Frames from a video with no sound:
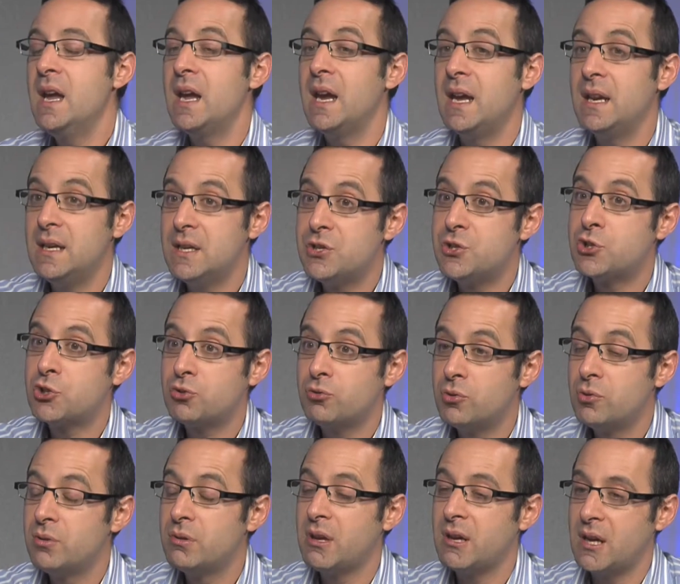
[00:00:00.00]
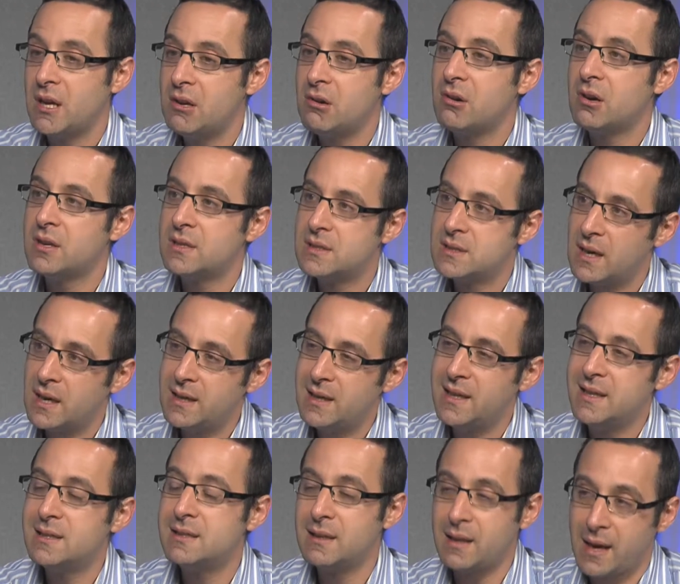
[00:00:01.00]
It is true that in our
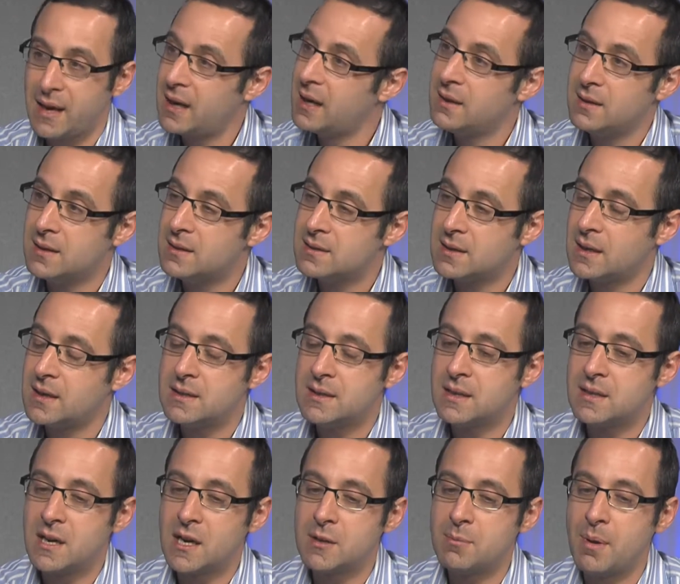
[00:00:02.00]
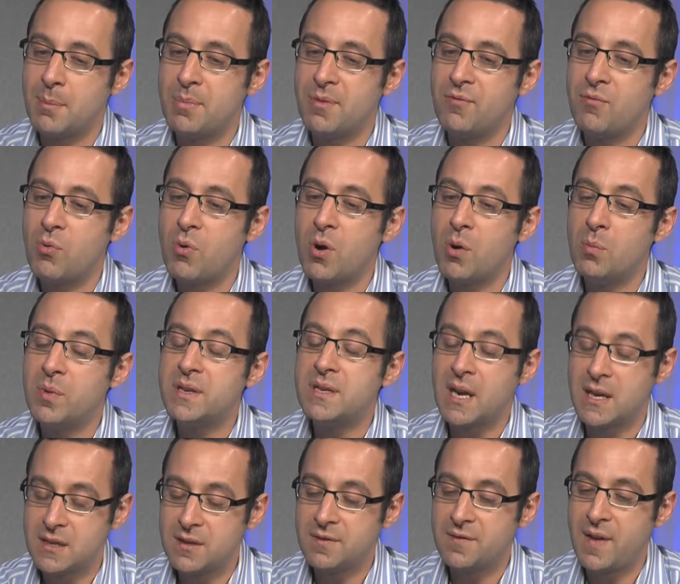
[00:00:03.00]
studies, like in the studies I talked about before, we
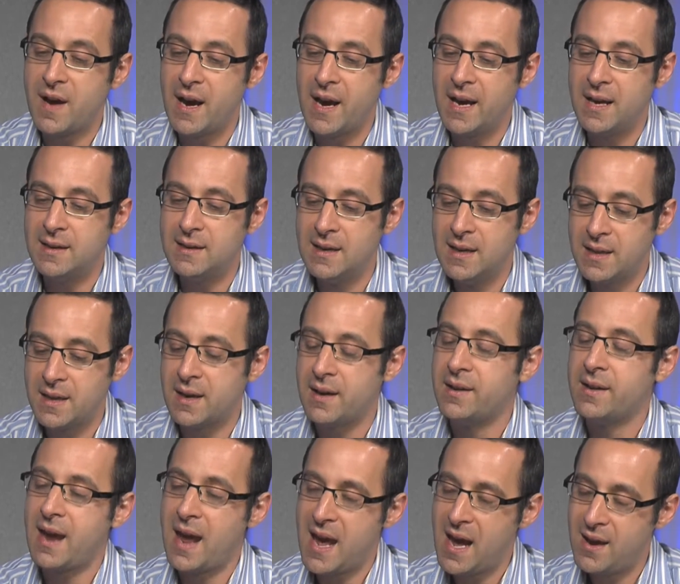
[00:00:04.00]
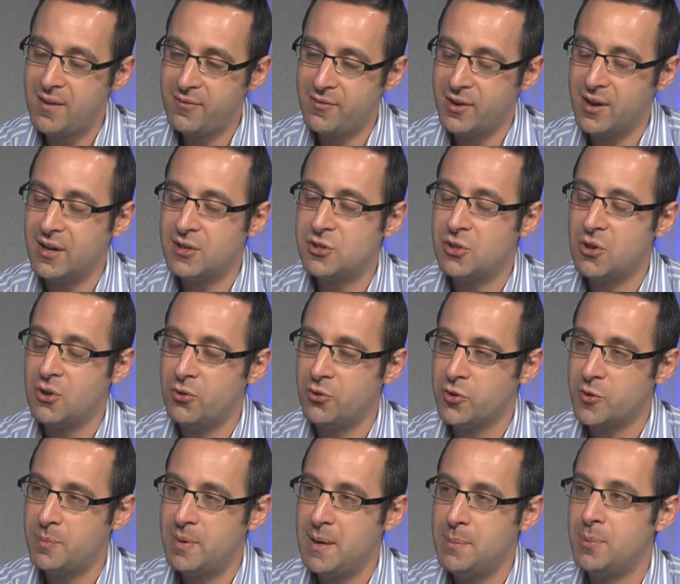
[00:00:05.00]
tend to find that on average, the older
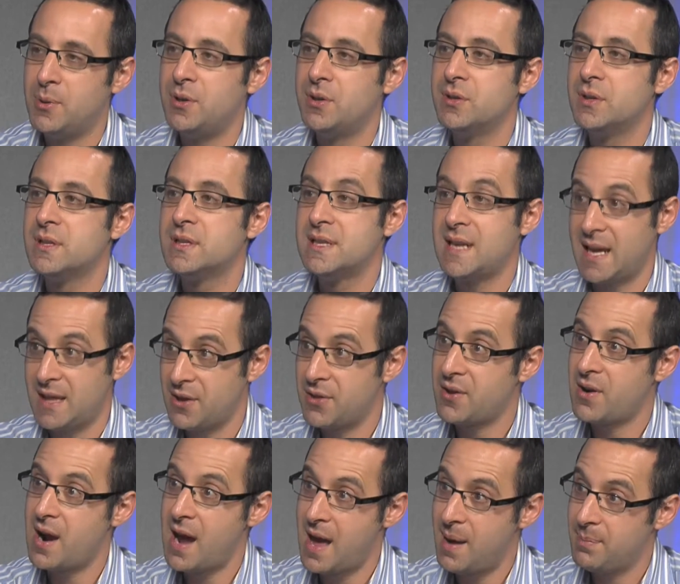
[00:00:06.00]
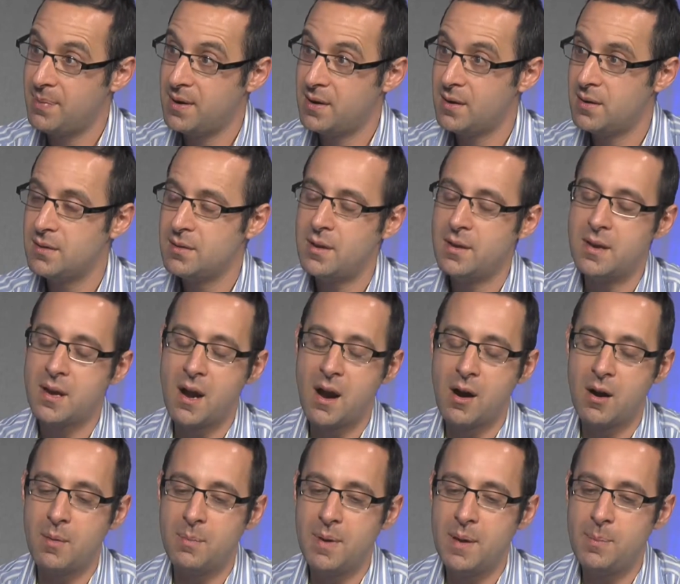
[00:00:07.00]
people say that they're happier than the
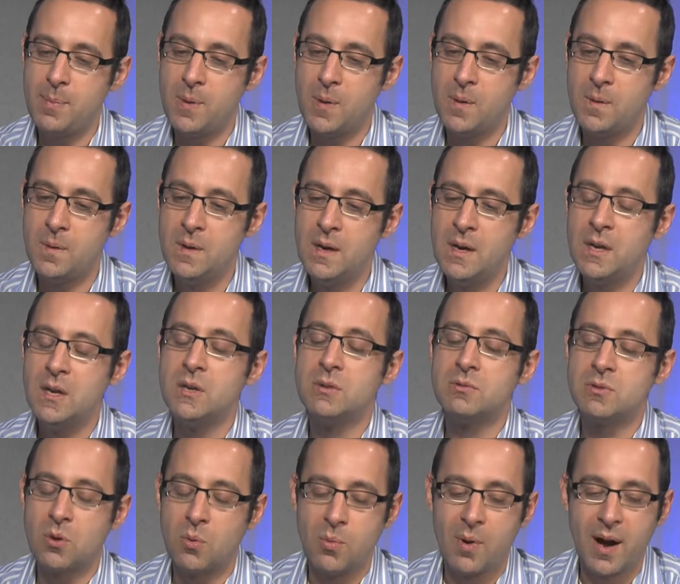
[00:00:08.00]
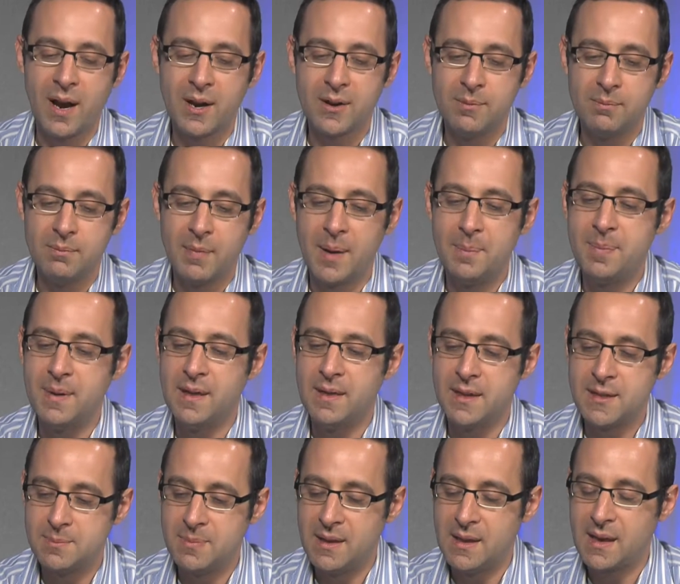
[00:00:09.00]
younger people. So why might
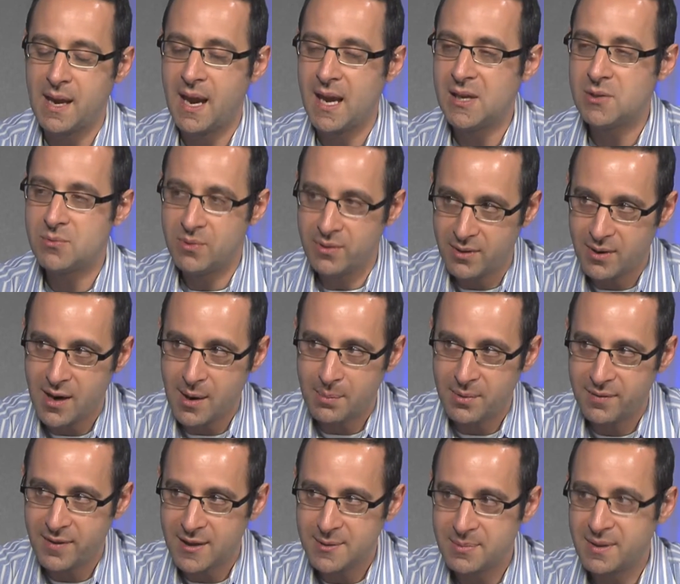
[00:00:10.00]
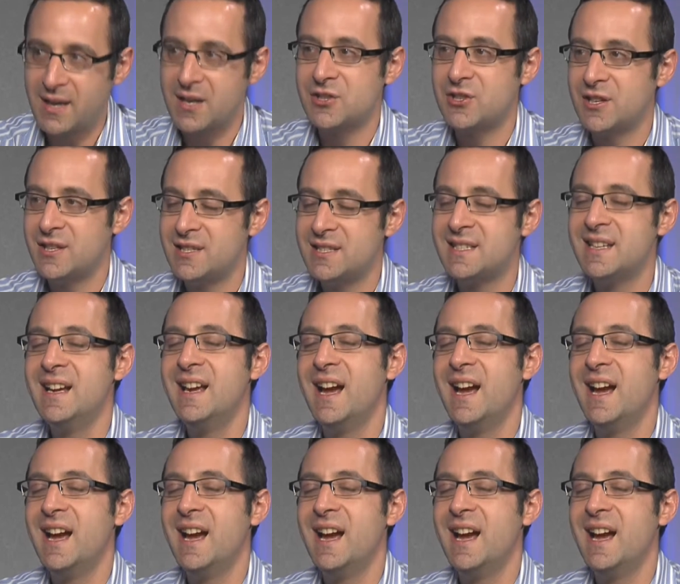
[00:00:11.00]
this be the case? Well, there are a couple of explanations.